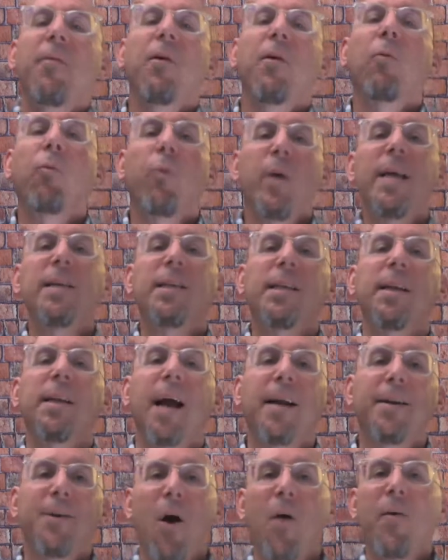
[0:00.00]
the reason
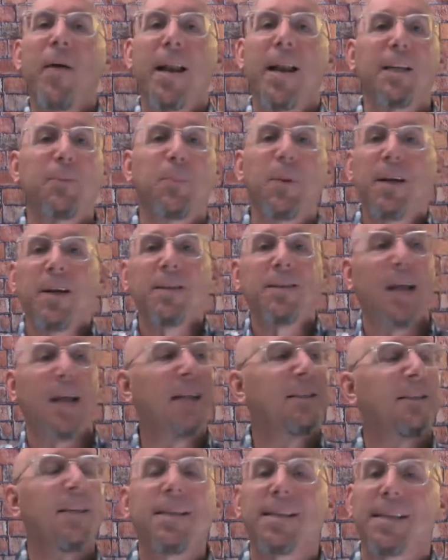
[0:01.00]
I know that is because
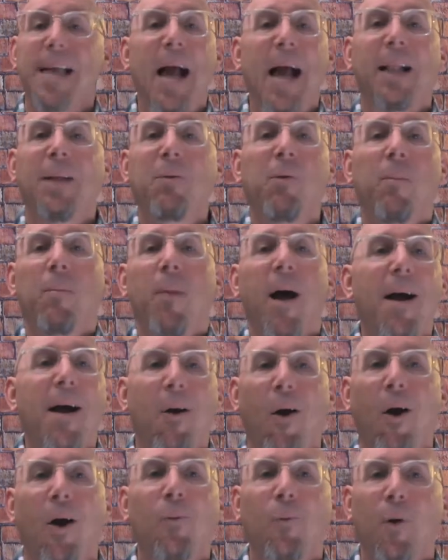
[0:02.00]
that's exactly what my
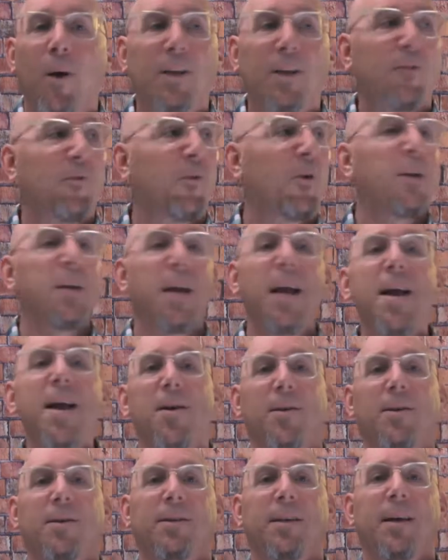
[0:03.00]
heart was for
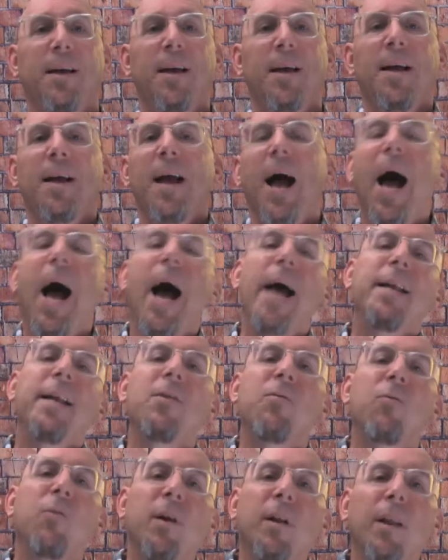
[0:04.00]
years. I
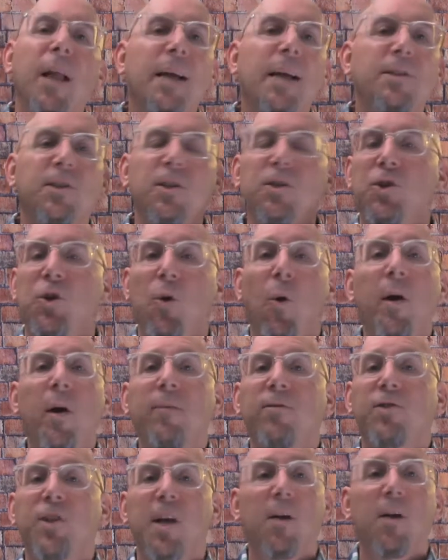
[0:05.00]
didn't realize the joy
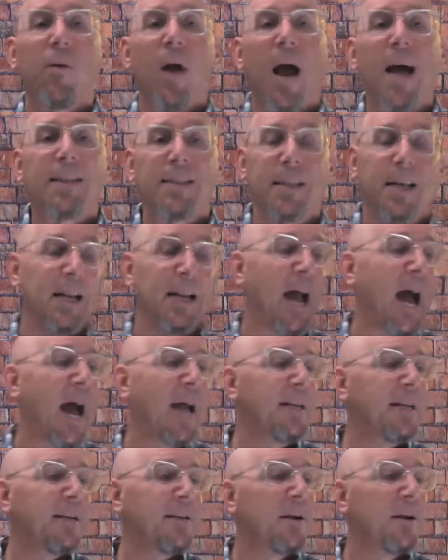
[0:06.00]
of generosity. I
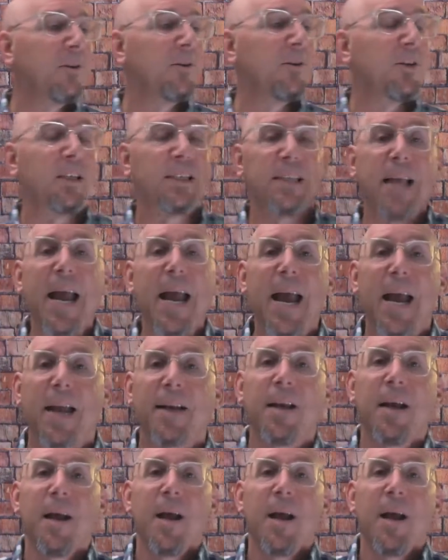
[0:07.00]
didn't understand